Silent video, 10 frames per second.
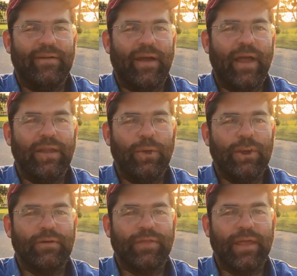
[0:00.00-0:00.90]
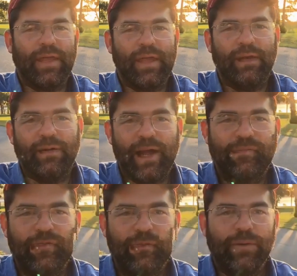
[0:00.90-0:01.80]
I know what you're thinking, a lot
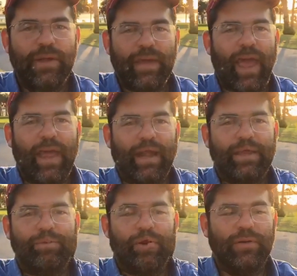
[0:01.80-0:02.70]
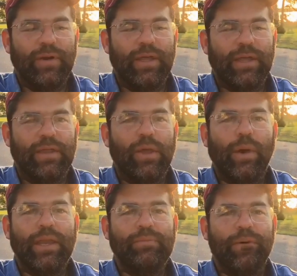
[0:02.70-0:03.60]
of you, and I did put a link. No,
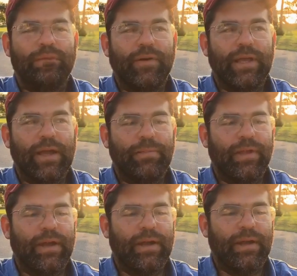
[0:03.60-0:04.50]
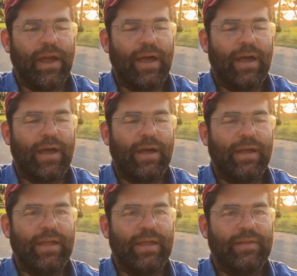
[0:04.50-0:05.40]
I didn't put the link up there.
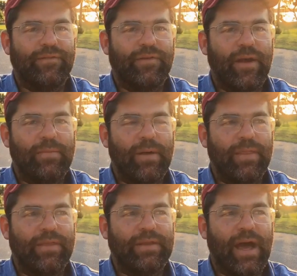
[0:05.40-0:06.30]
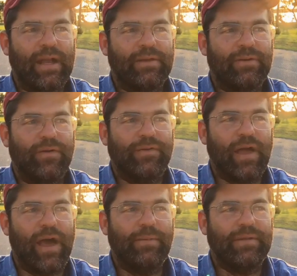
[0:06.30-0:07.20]
It's from the Doctor of
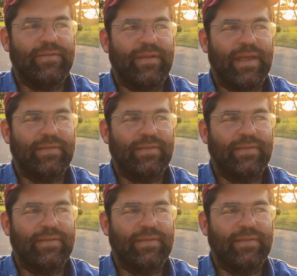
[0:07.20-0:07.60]
Common Sense.